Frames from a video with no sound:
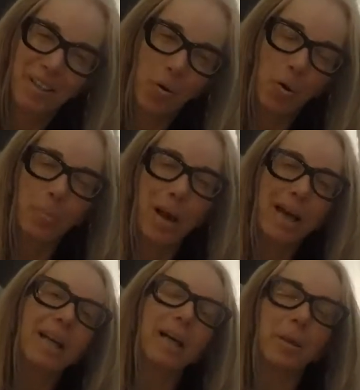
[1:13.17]
or
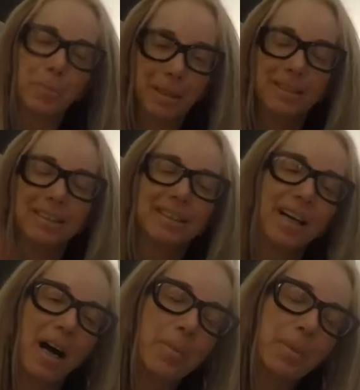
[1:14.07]
bad air. But
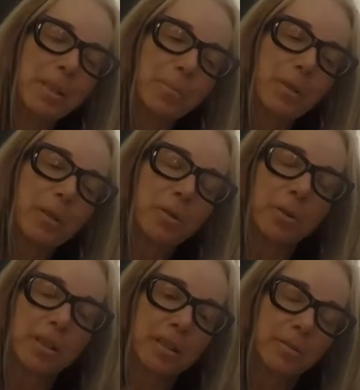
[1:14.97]
um, it's pretty cool
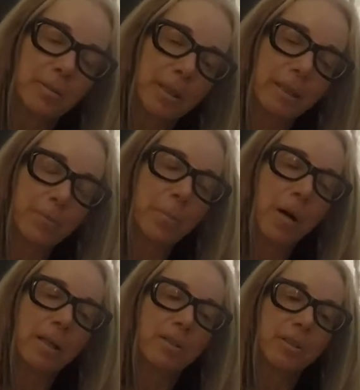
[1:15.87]
because it it will
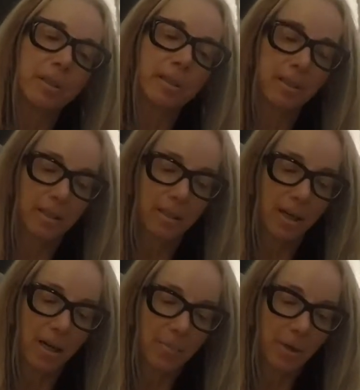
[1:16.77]
monitor it
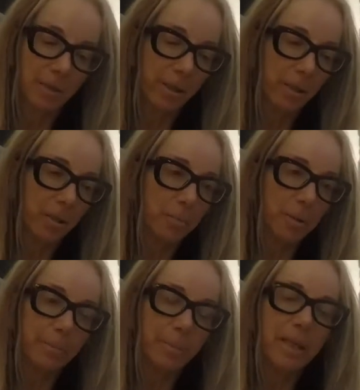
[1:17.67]
um, on a regular
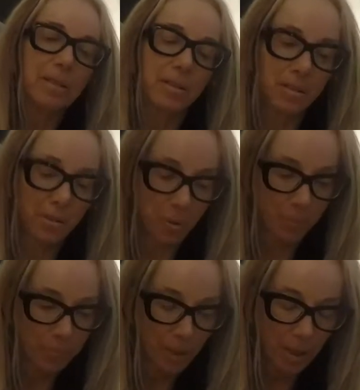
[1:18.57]
basis. So,
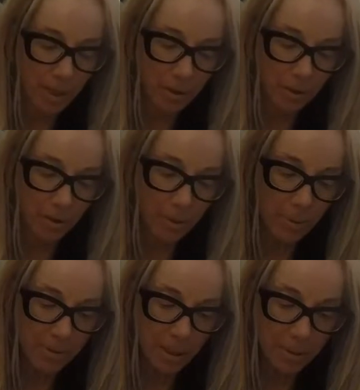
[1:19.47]
and you can learn
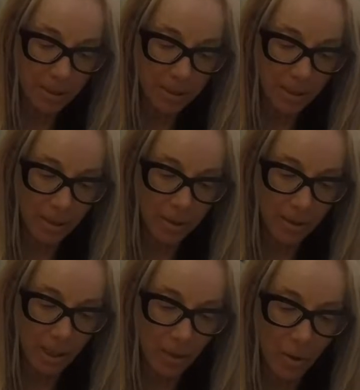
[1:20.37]
about them at uh,
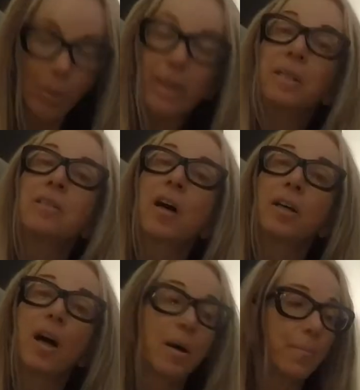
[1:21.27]

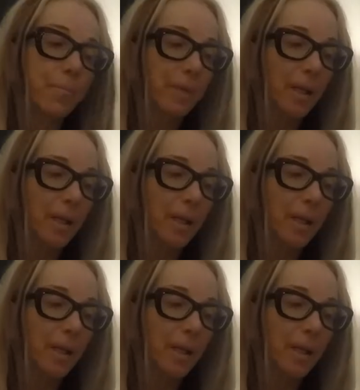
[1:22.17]
hellowynd.com.